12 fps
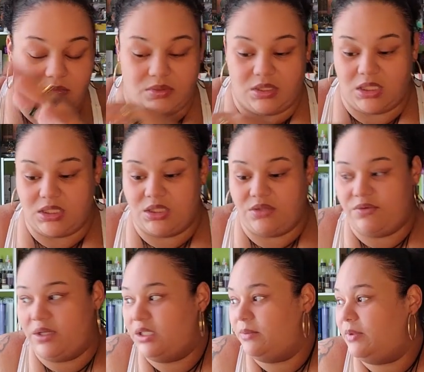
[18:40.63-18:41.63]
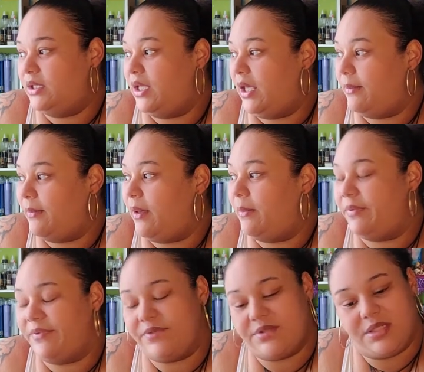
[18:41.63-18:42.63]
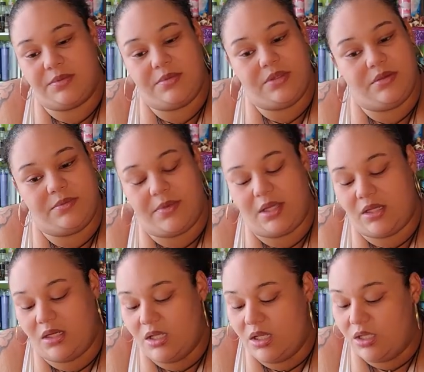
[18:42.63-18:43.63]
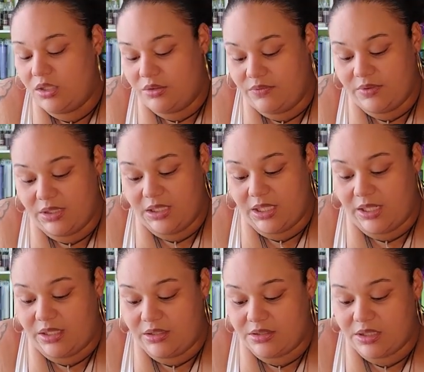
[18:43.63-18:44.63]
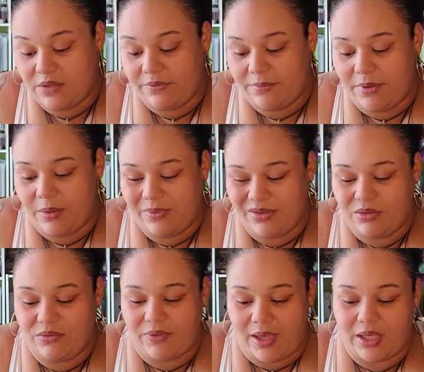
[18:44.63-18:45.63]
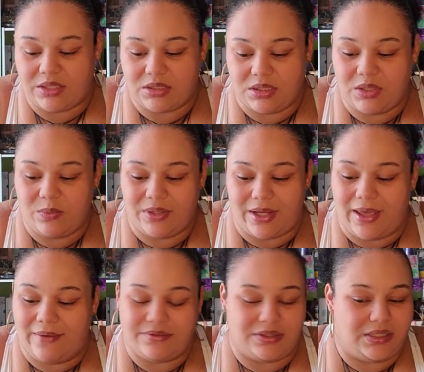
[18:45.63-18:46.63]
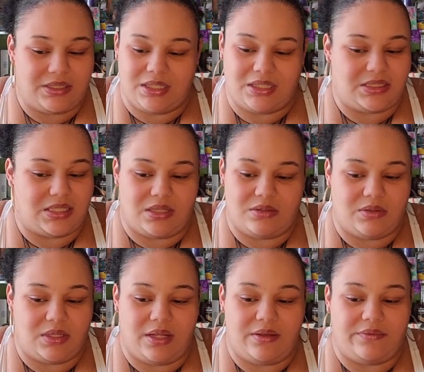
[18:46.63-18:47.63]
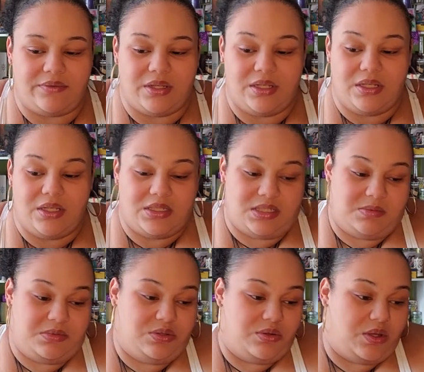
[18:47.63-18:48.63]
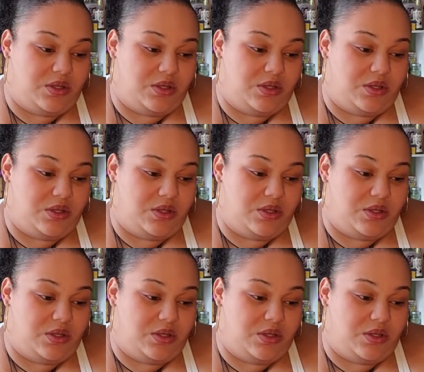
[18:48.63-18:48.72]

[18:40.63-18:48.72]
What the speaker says: That just randomly came out. But for some of you, man, you really lie to yourself about where you actually went after the things that you love. Some of you,